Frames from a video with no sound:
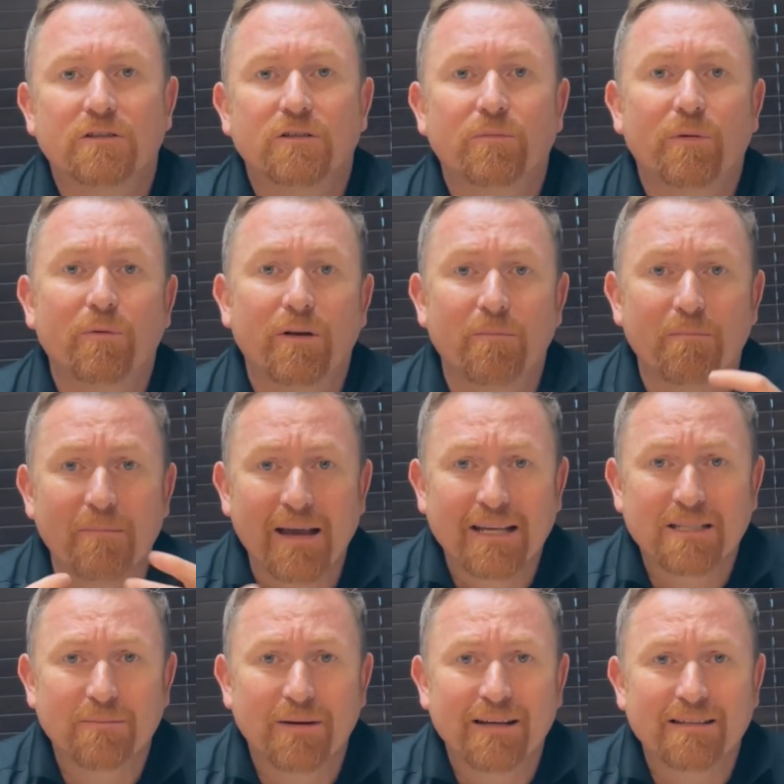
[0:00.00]
So we want to
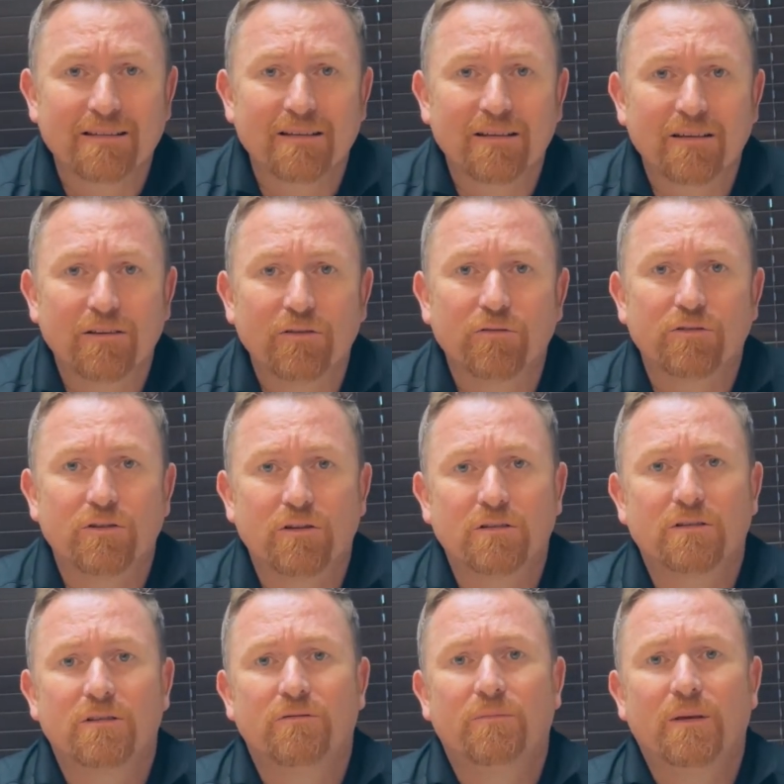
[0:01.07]
maximize your
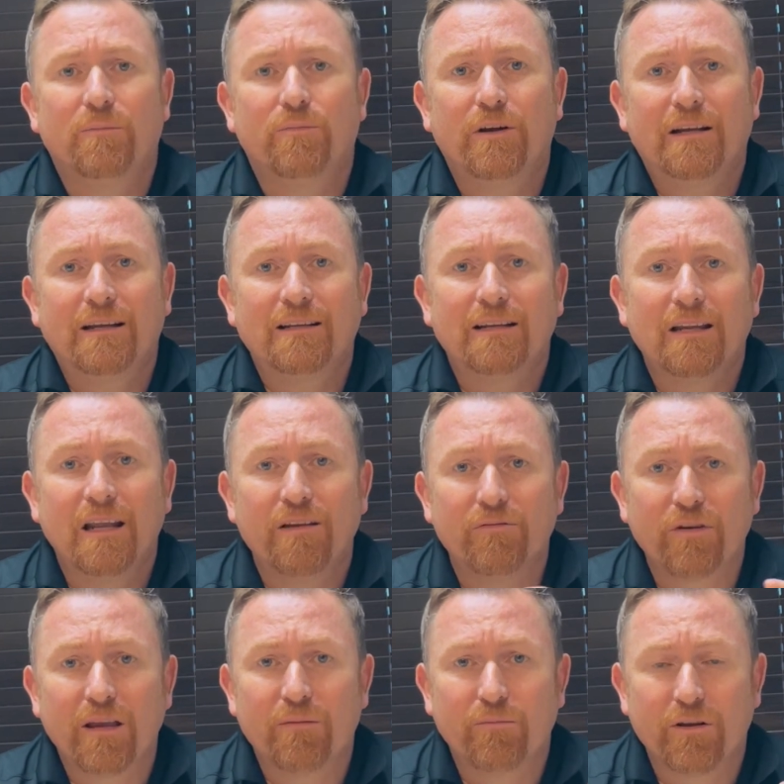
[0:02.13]
chances of being pregnant at
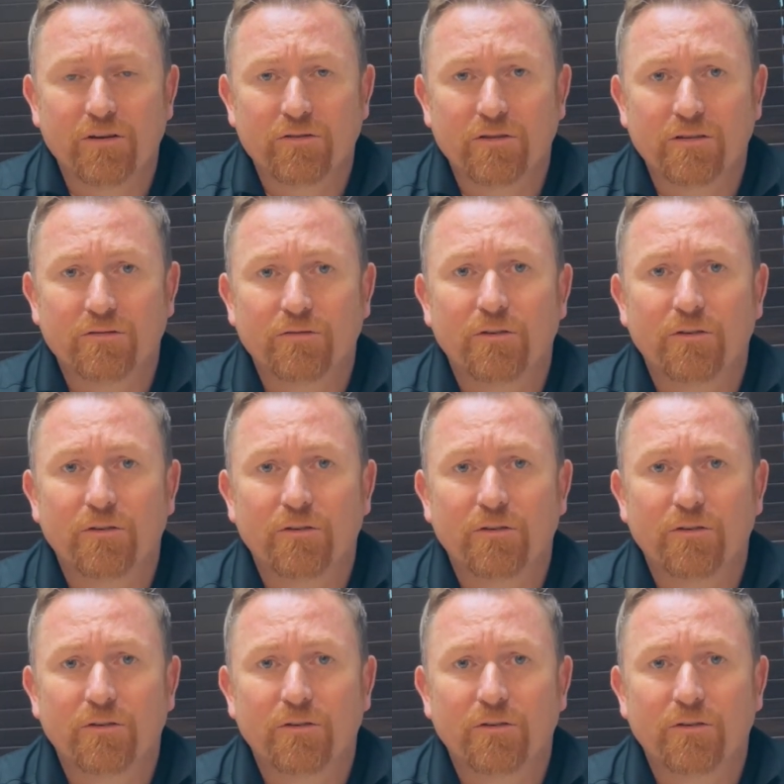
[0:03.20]
every embryo transfer.